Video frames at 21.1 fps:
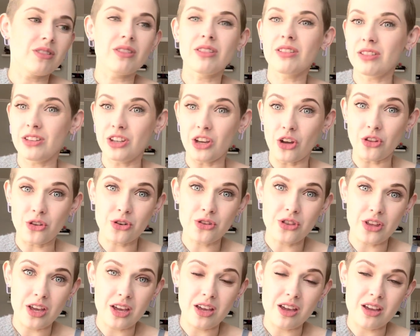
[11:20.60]
The other
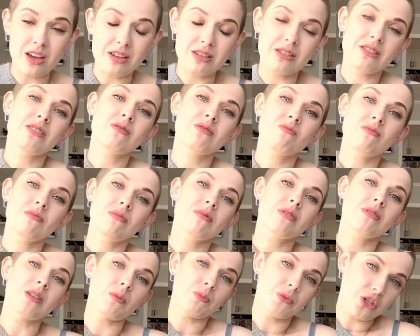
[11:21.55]
thing is
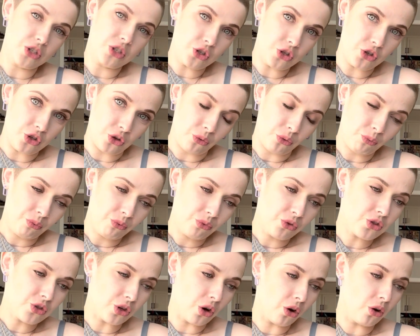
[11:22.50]
something to do.
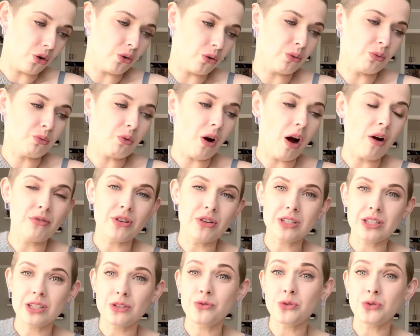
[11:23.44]
So
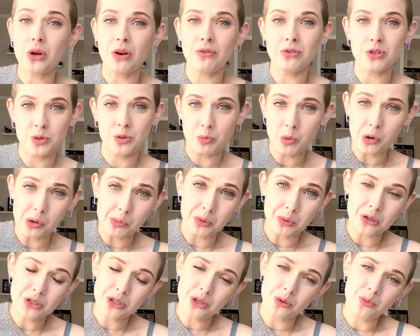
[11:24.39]
obviously if you have a support
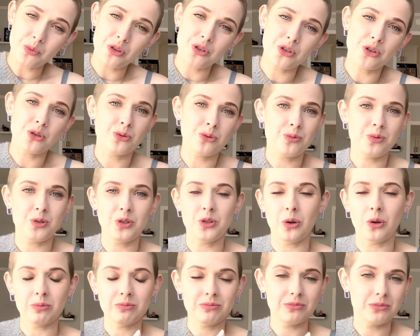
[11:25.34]
person with you,
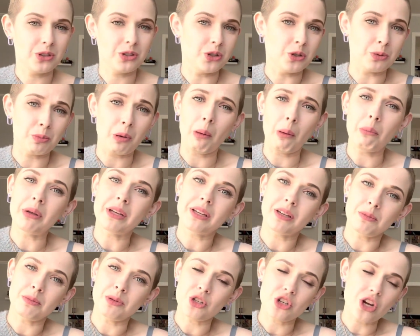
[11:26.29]
you're probably going
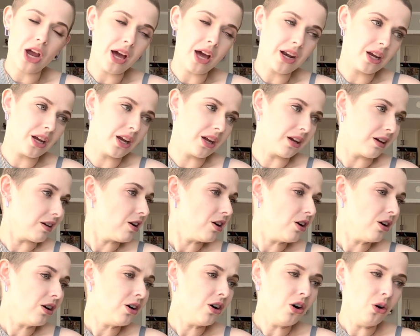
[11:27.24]
to be chatting
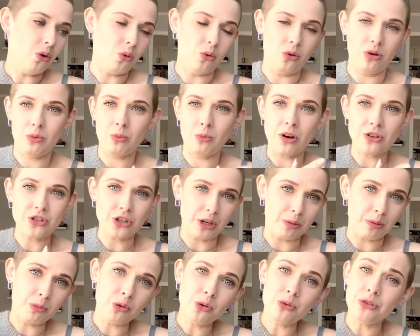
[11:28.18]
or watching a
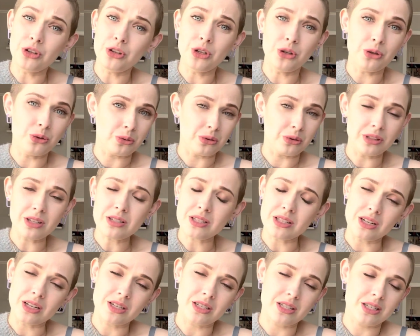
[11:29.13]
movie or
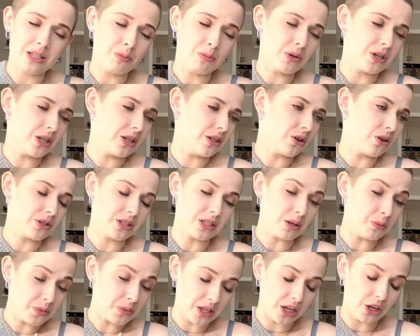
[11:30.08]
listening to somebody or
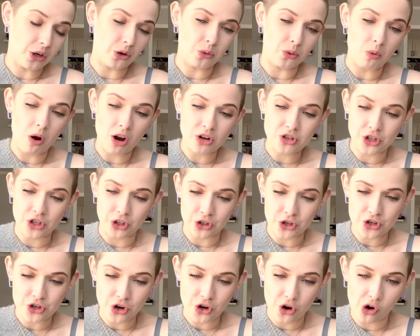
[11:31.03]
something or watching a
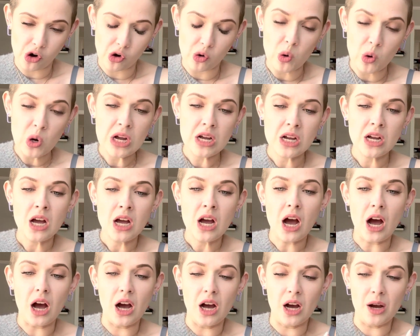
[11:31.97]
show,
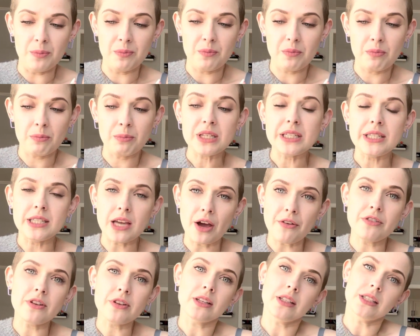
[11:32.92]
but
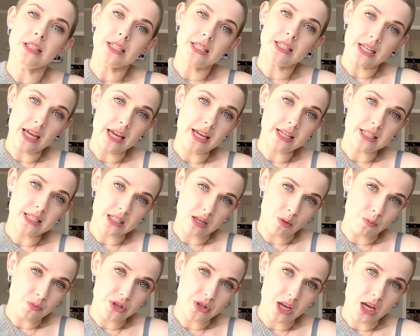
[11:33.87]
definitely take
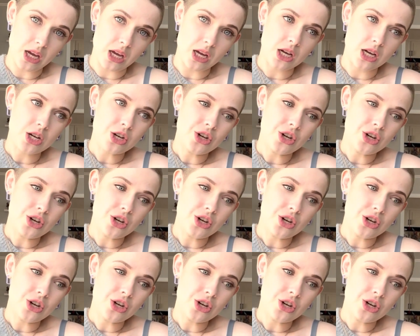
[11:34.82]
something